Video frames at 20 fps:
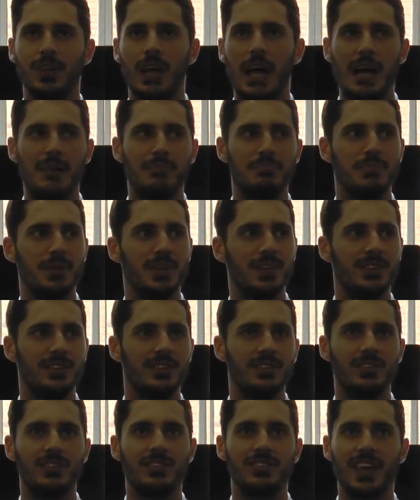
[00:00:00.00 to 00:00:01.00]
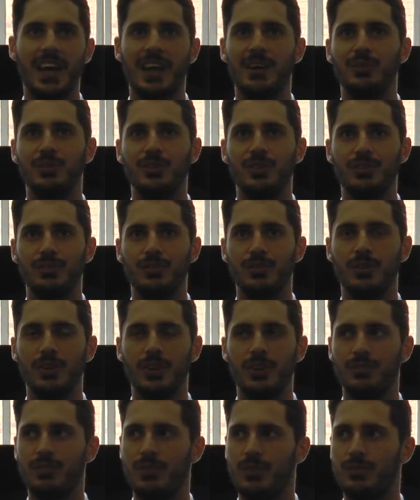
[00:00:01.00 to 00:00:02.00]
ambient sound
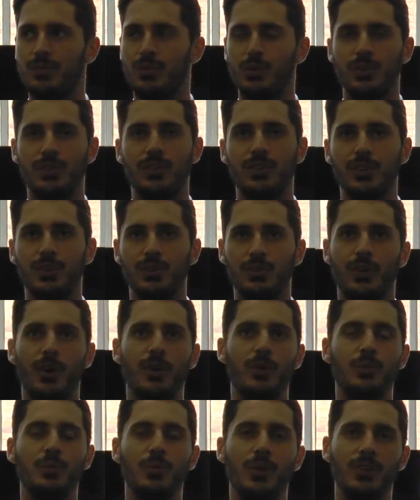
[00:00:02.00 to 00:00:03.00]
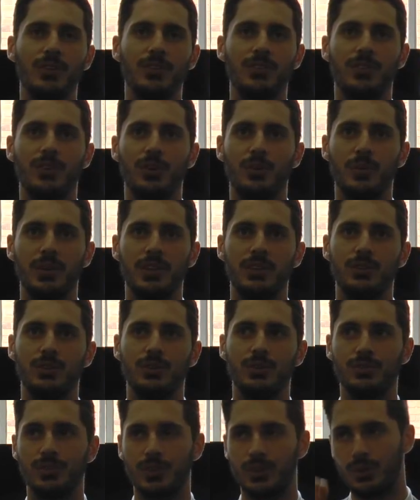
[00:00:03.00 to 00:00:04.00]
of the voice that you don't want. So when
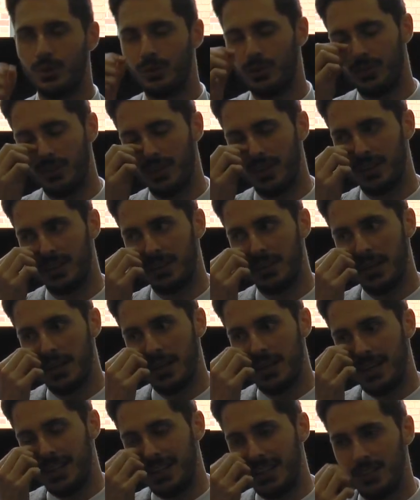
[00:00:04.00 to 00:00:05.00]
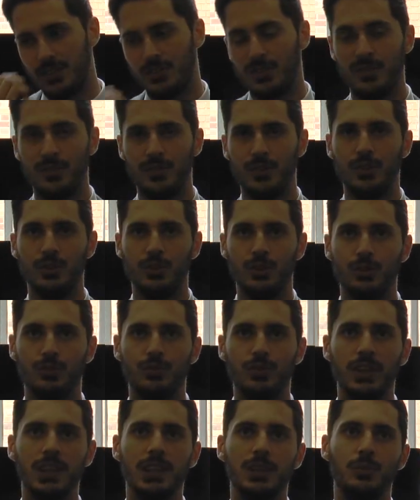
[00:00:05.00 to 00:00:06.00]
you're recording an interview, you
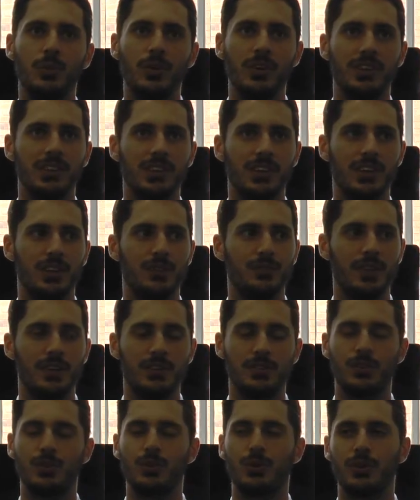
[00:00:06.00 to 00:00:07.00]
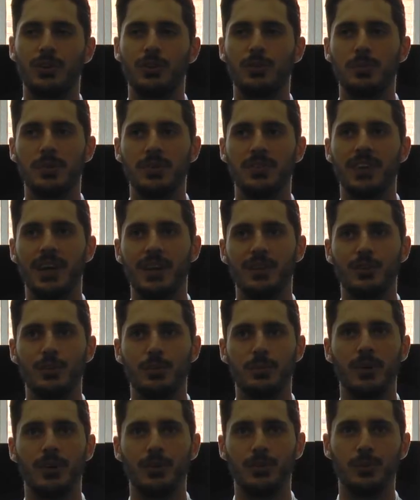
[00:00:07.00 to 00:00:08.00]
really want kind of as crisp a sound as
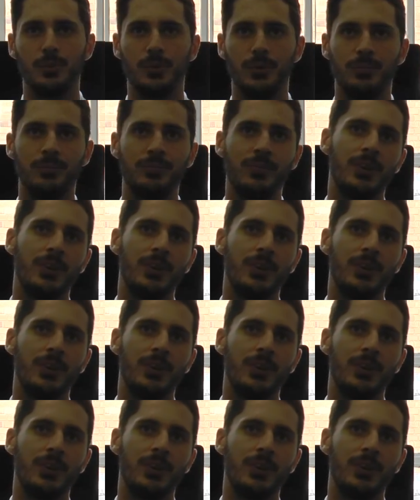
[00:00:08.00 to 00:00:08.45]
possible.